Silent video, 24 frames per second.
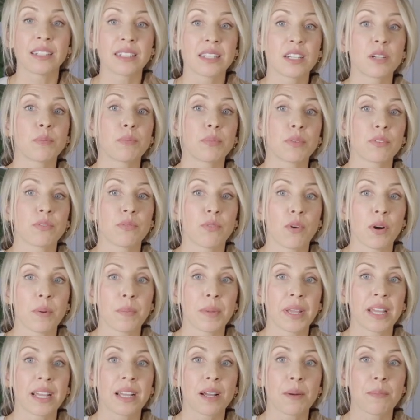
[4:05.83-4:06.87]

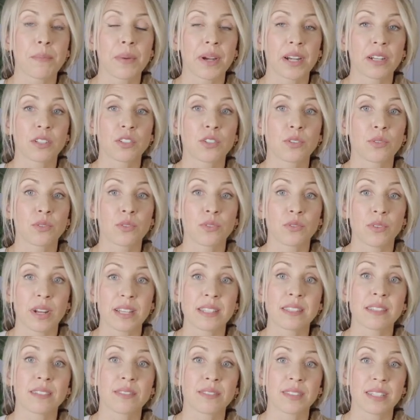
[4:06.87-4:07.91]
underperforming compared to the
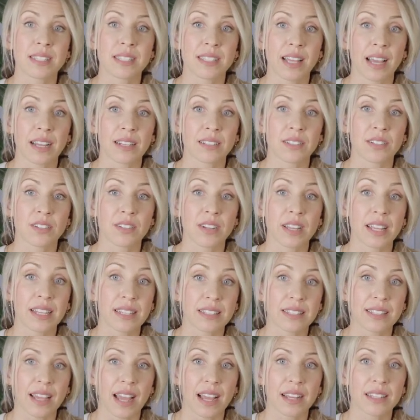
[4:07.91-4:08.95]
rest of the sector
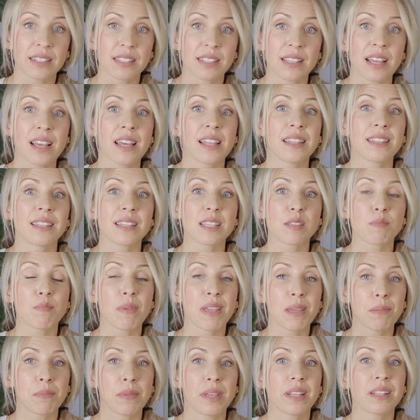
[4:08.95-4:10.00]
index, this
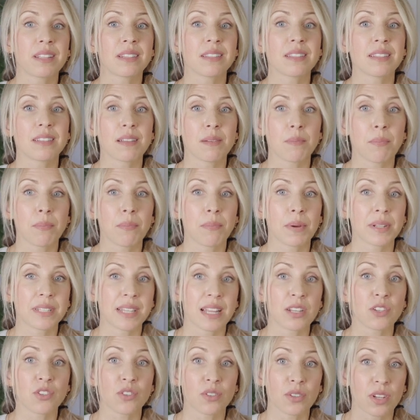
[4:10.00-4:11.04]
may mean
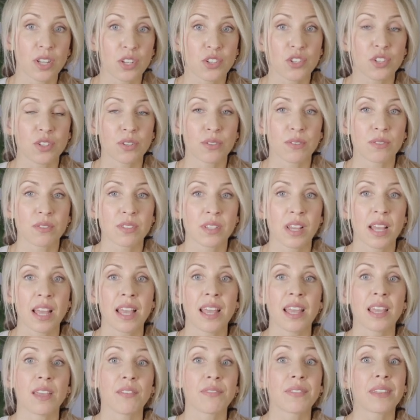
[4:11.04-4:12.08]
potential issues.
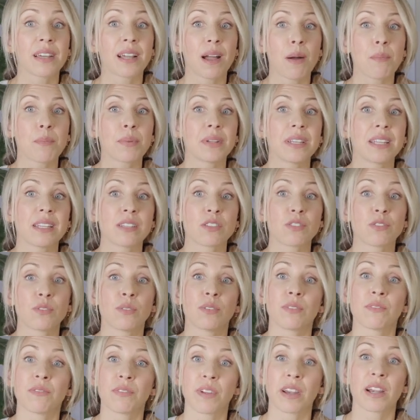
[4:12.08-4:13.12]
If the company is
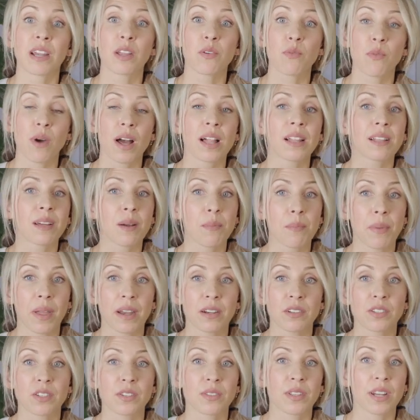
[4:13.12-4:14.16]
doing very well
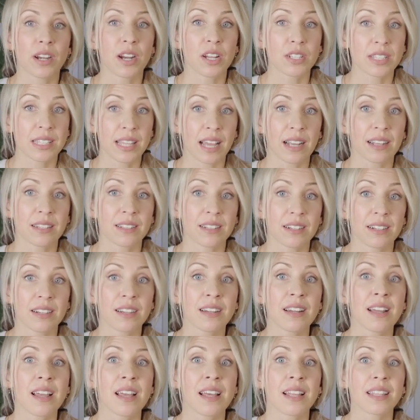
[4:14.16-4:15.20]
compared to their
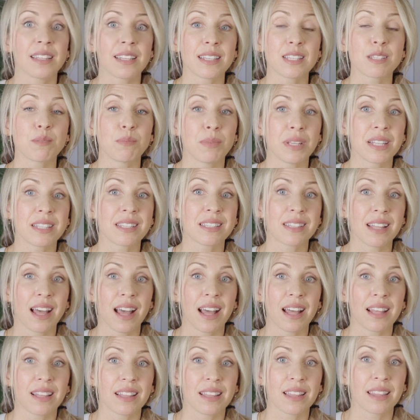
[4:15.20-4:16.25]
sector, this means
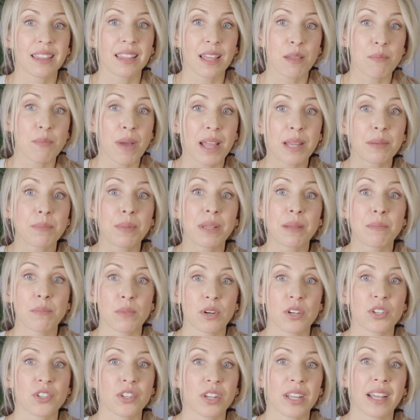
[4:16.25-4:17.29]
that they might be
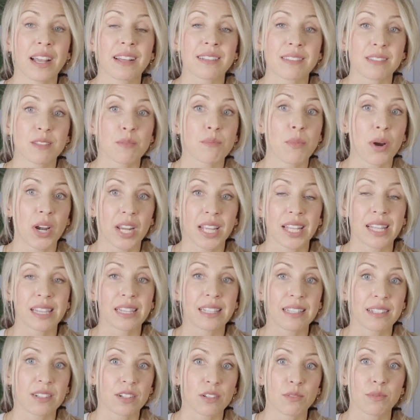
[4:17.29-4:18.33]
emerging as the market
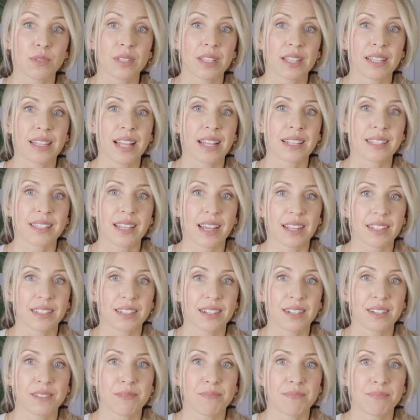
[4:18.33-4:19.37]
leader within that
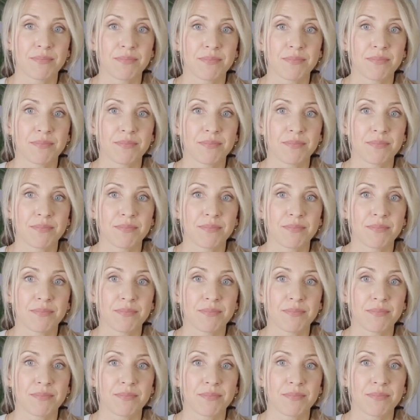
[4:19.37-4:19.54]
sector.